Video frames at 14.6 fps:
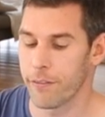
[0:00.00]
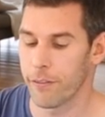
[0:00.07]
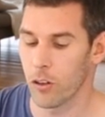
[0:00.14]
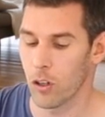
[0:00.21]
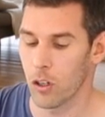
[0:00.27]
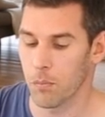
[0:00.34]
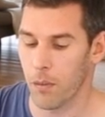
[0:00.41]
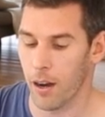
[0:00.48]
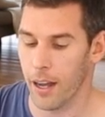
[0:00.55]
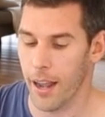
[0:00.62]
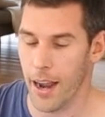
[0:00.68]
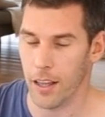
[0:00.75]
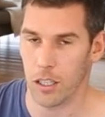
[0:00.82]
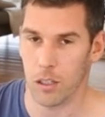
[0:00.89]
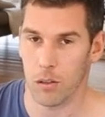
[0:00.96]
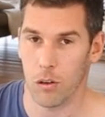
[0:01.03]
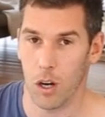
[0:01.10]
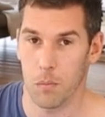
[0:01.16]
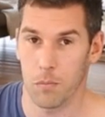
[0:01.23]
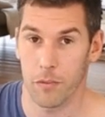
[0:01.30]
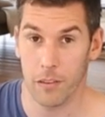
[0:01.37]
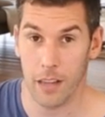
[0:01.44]
for my
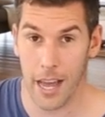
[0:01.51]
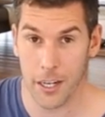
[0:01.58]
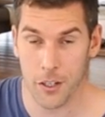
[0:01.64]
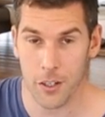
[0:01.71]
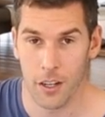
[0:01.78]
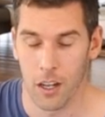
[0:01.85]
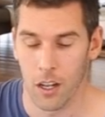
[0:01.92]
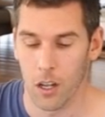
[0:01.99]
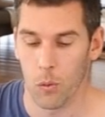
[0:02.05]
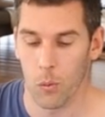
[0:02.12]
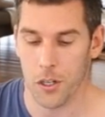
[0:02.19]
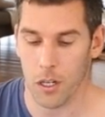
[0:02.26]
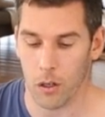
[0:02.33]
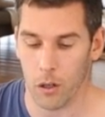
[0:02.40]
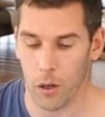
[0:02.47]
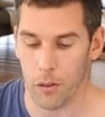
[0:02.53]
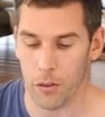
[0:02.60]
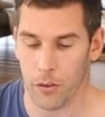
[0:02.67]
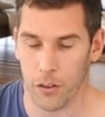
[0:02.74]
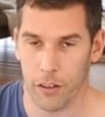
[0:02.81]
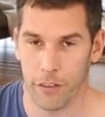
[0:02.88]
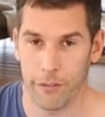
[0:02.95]
Elinchrom flash, which I'll go
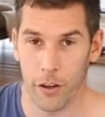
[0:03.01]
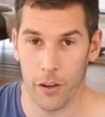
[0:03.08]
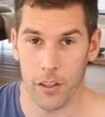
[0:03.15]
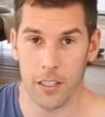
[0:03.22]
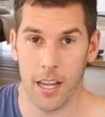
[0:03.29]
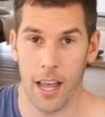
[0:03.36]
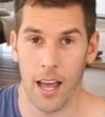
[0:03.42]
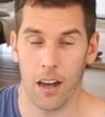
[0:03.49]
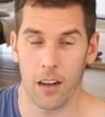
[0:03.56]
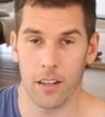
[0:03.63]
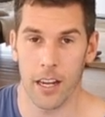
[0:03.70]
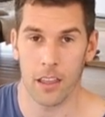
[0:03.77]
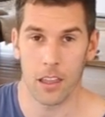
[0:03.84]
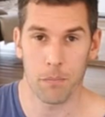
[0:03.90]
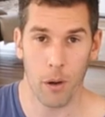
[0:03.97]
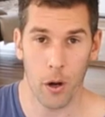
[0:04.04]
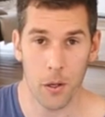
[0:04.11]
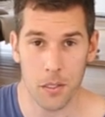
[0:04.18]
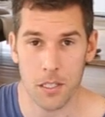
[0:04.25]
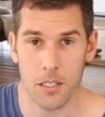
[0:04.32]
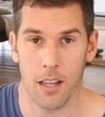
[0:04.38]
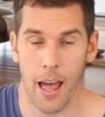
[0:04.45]
through further down in the
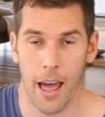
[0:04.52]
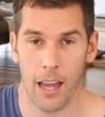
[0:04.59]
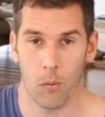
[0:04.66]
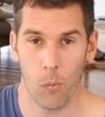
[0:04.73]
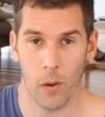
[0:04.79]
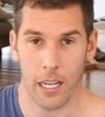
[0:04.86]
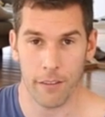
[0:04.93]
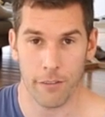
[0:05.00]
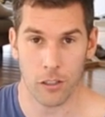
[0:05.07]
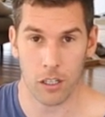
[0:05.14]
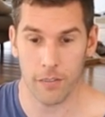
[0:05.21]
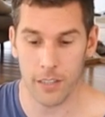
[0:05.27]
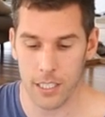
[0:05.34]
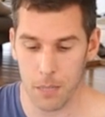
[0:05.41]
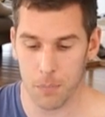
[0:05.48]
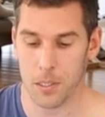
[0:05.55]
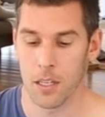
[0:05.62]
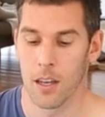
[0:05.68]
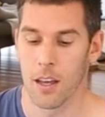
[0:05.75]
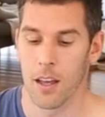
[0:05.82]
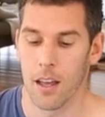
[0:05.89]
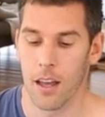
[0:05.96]
post at Wedding Photography
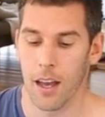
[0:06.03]
Tips.